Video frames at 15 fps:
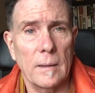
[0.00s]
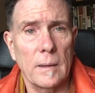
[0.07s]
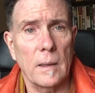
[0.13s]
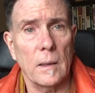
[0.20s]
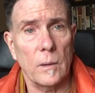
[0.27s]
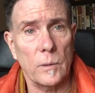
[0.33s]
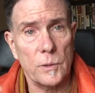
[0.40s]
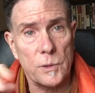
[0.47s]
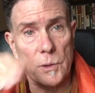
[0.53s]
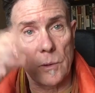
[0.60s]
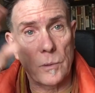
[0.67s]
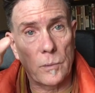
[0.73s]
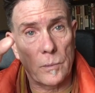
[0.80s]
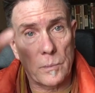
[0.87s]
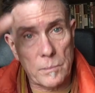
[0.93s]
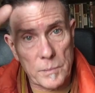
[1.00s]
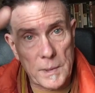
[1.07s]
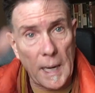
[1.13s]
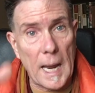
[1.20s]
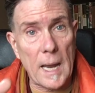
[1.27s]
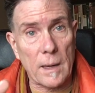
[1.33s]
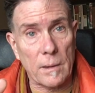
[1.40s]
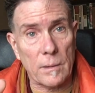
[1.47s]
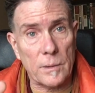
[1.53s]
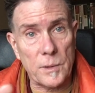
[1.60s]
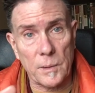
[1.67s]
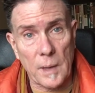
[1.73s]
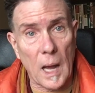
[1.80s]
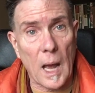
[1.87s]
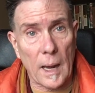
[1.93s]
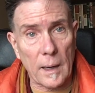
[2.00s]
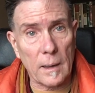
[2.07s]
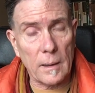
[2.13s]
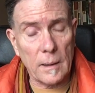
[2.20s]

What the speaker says: You know, to end, to die.